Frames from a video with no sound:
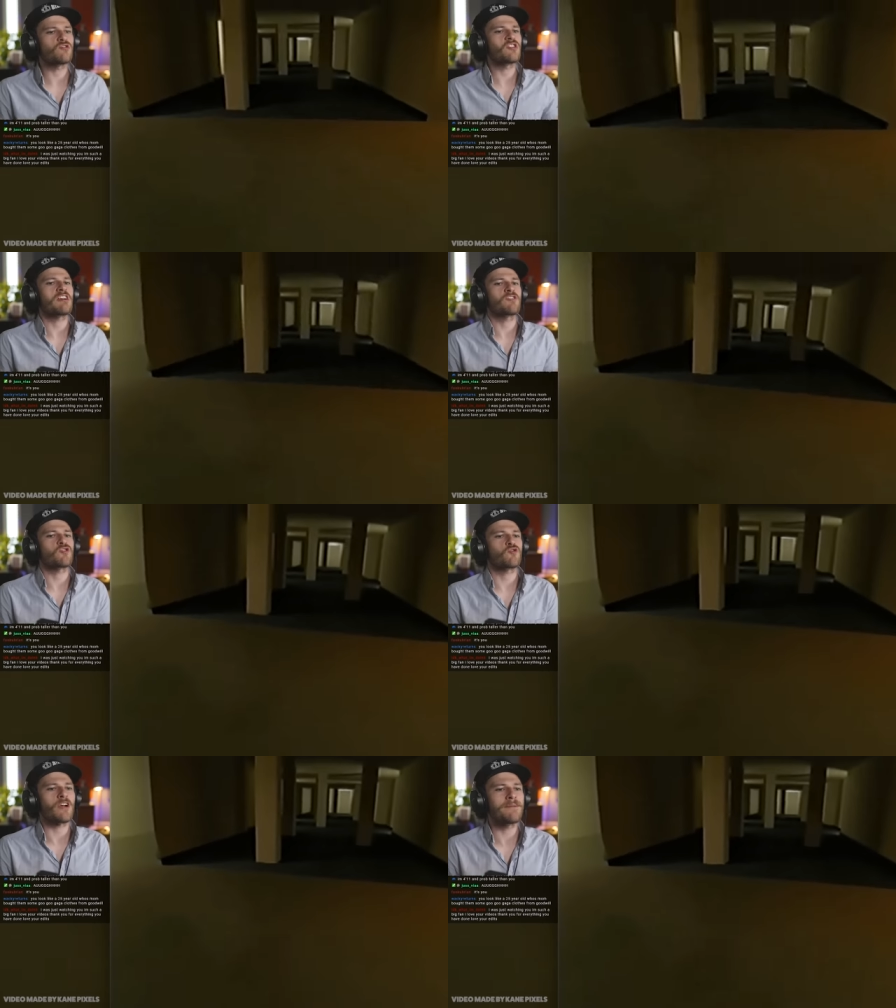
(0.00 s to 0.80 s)
You're cheering,
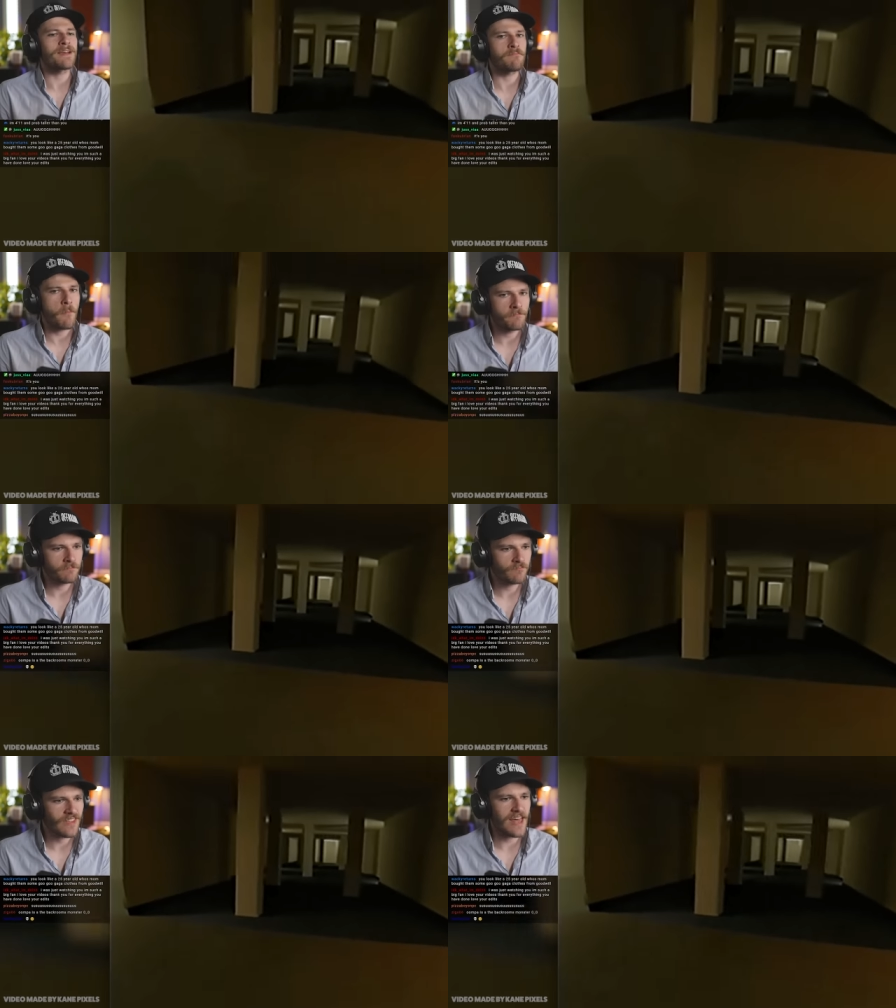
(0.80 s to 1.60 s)
screaming
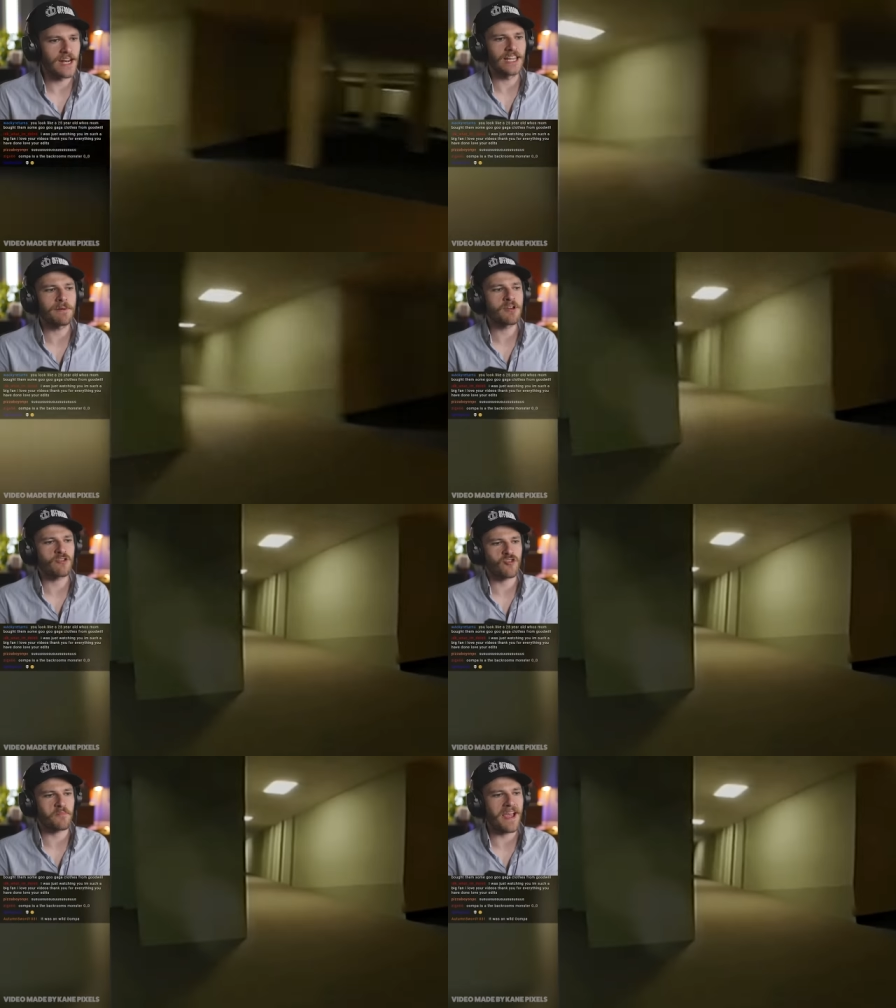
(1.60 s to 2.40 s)
in the
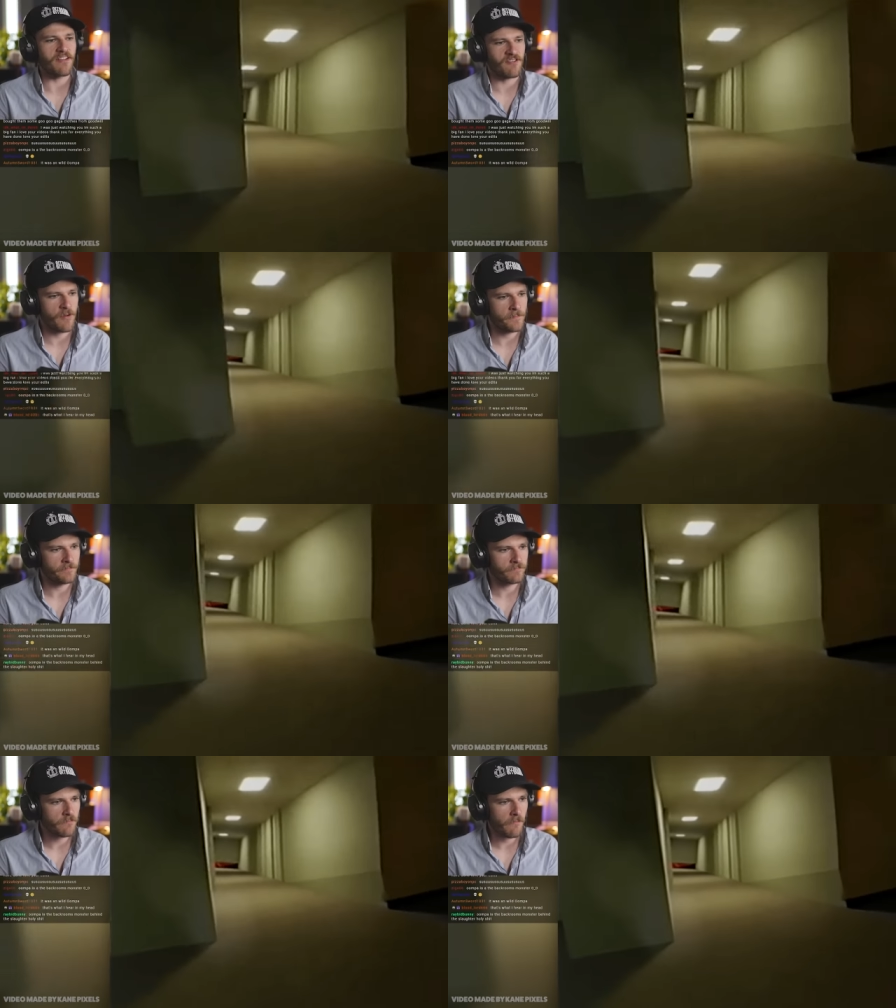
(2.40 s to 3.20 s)
liminal space.
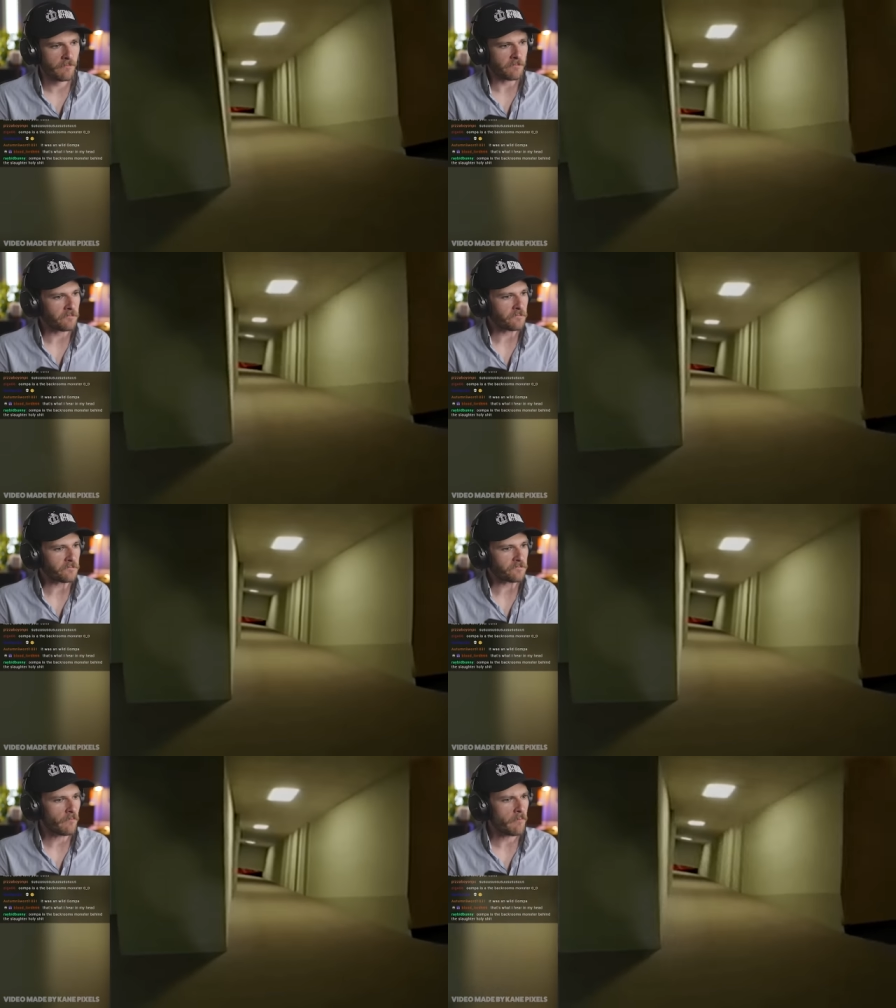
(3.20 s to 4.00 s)
I think there's
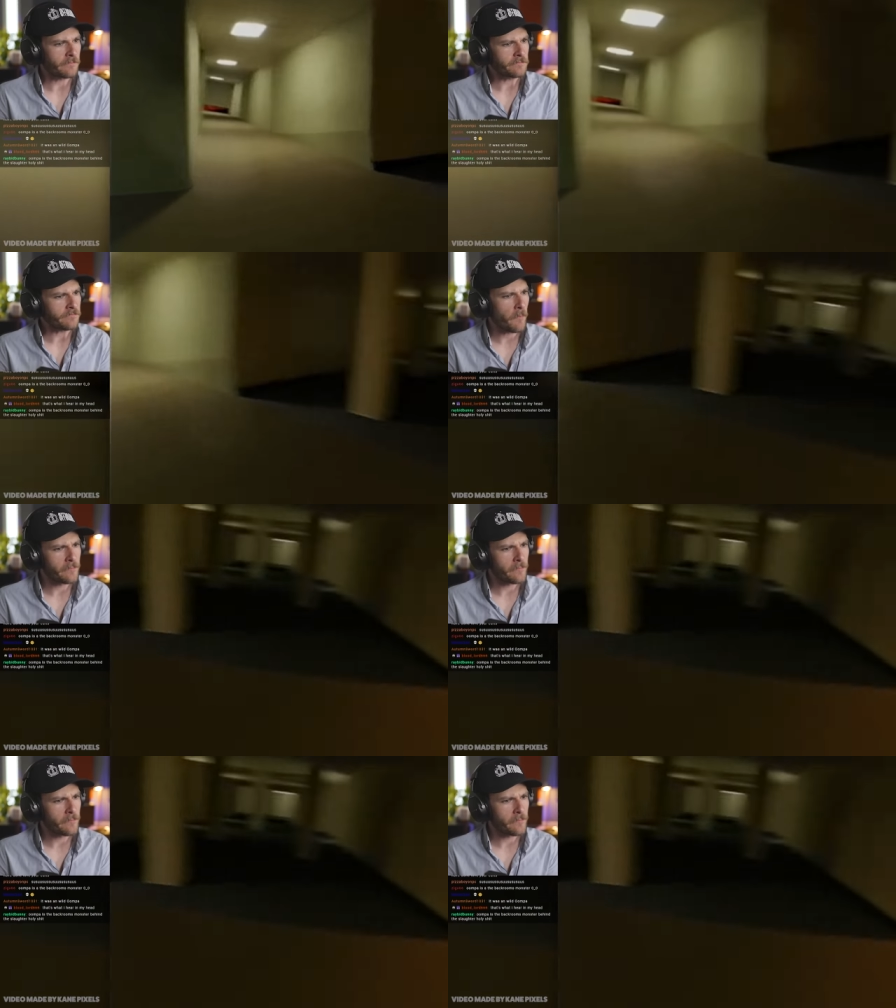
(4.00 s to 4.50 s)
somebody down here.